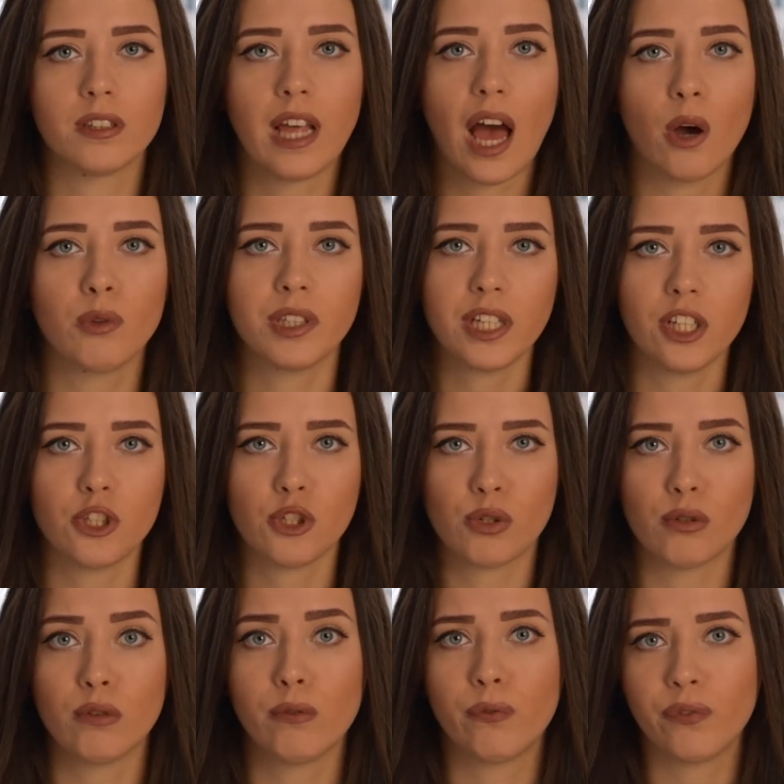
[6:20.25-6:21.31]
now needs
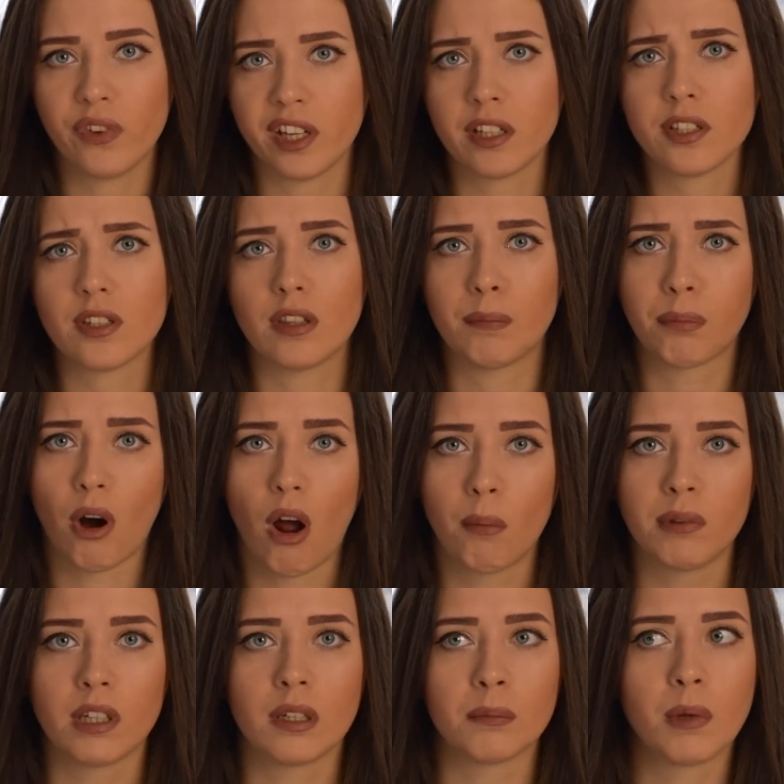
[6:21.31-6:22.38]
to fix the
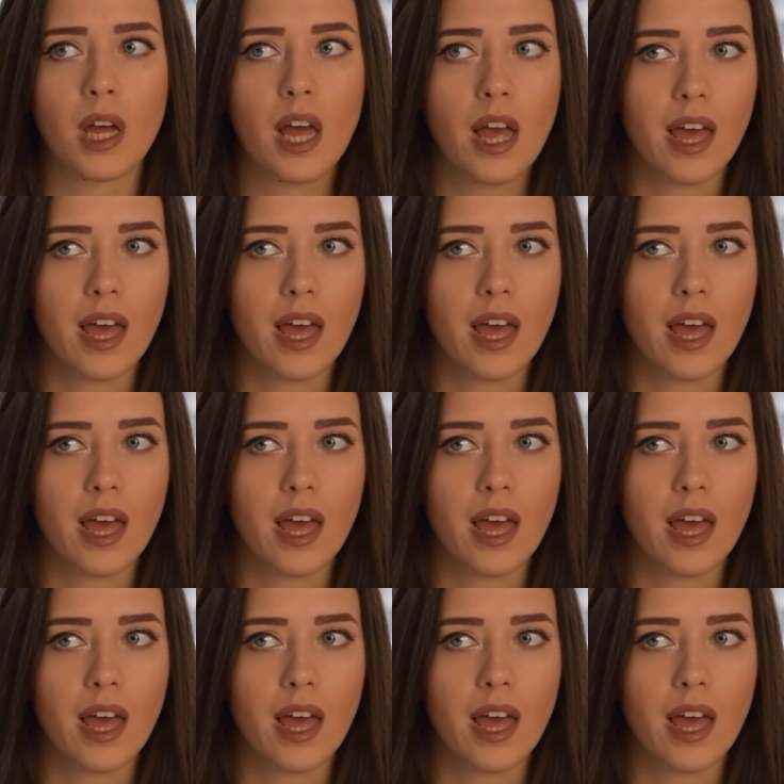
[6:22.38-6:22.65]
problem,